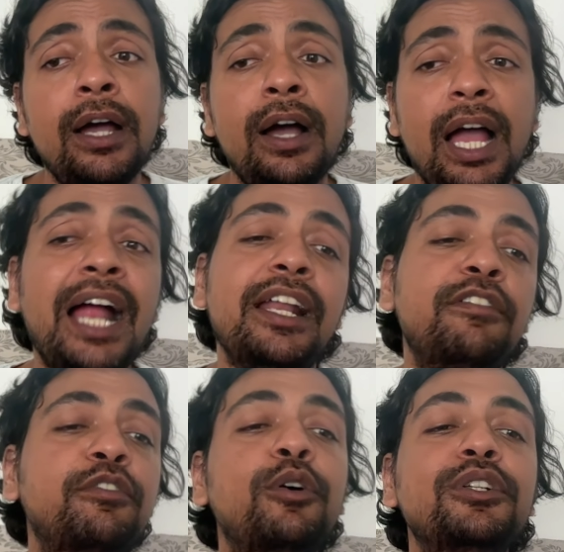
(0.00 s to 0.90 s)
And
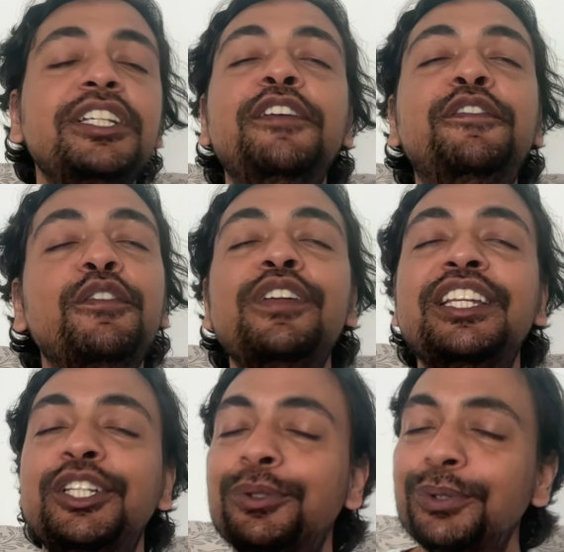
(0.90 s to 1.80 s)
of course, if you will
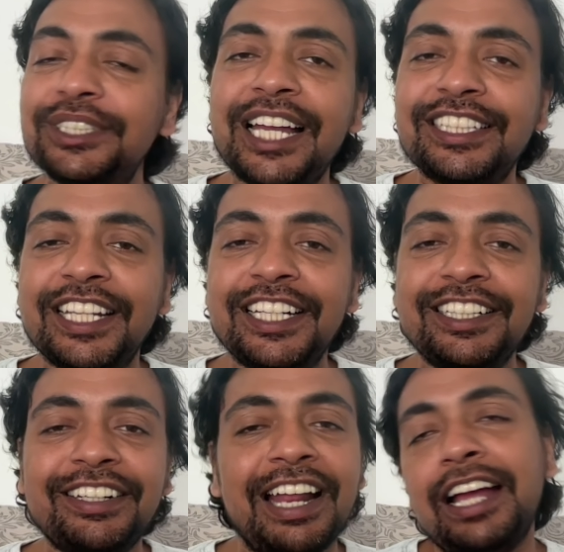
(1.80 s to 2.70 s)
use
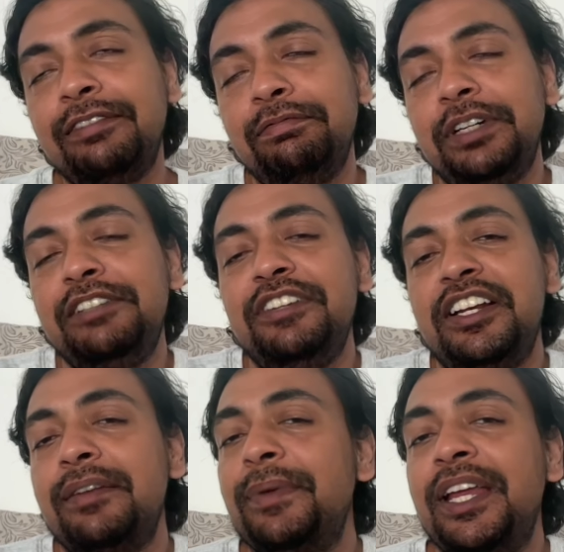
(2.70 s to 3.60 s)
@track, it will
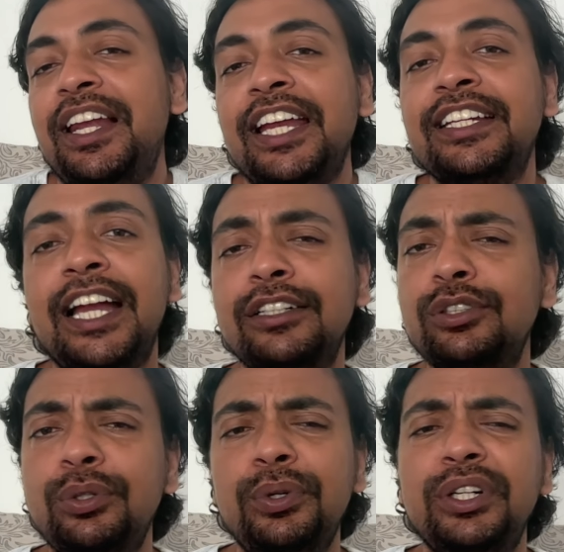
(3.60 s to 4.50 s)
remain like that. So
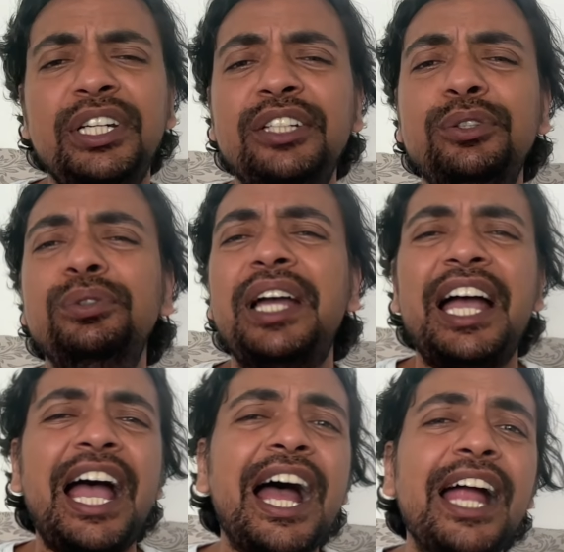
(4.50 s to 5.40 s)
no need to
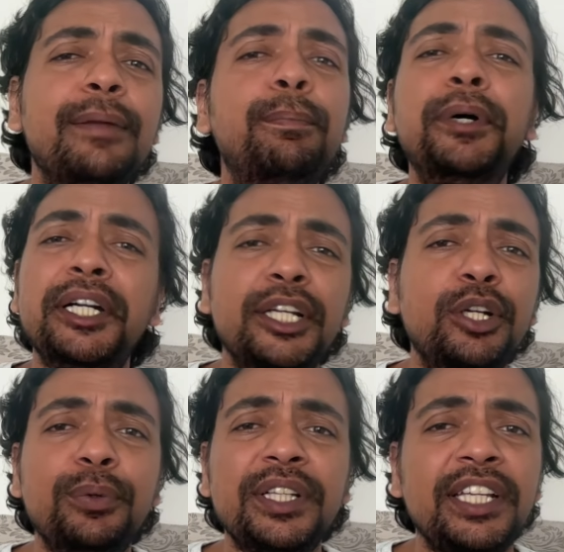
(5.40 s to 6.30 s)
add burden
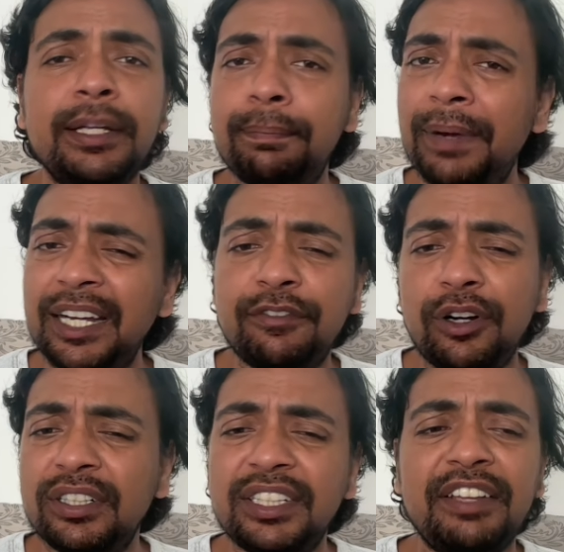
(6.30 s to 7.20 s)
over there. By
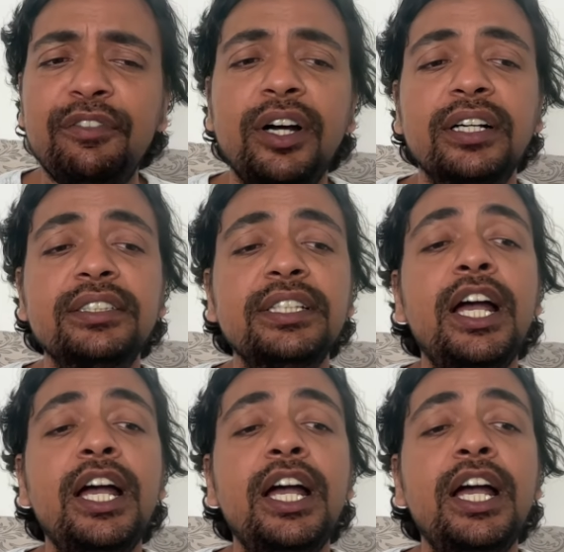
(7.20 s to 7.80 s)
default, they works.